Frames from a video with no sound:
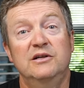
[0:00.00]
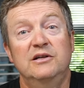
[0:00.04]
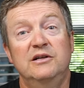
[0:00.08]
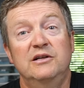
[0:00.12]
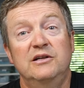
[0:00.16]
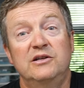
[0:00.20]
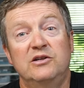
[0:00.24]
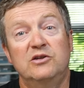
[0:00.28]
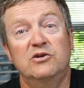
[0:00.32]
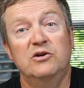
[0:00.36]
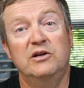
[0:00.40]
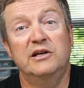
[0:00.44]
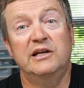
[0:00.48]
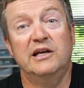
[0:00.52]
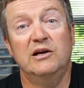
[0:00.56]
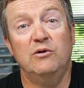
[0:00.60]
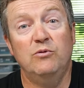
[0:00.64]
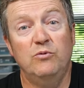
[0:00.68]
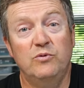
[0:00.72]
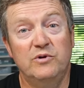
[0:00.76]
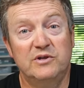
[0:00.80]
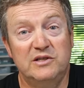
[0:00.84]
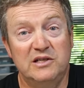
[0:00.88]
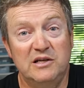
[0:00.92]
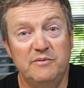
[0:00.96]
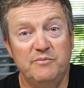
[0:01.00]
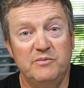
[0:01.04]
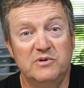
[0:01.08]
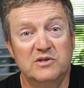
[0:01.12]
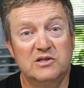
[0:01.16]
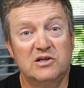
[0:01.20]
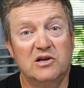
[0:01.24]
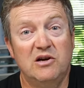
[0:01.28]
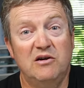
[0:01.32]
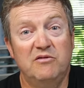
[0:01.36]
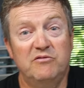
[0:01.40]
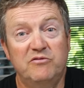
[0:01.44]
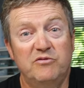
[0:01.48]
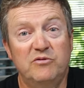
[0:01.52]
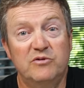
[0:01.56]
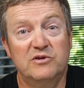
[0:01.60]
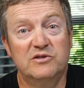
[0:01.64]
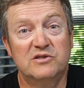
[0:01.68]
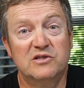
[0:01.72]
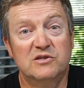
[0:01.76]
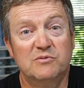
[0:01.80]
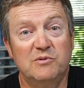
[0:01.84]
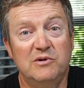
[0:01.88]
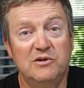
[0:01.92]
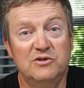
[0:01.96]
We're going to get all the timbers cut for
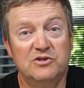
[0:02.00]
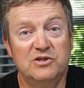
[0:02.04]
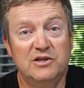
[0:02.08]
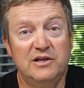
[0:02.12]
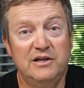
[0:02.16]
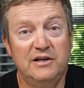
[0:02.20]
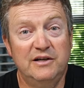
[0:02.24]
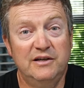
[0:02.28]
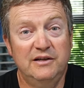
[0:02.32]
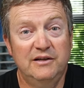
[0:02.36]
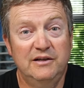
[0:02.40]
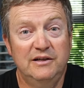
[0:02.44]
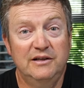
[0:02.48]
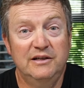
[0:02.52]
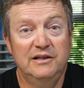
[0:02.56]
us as well, Jared.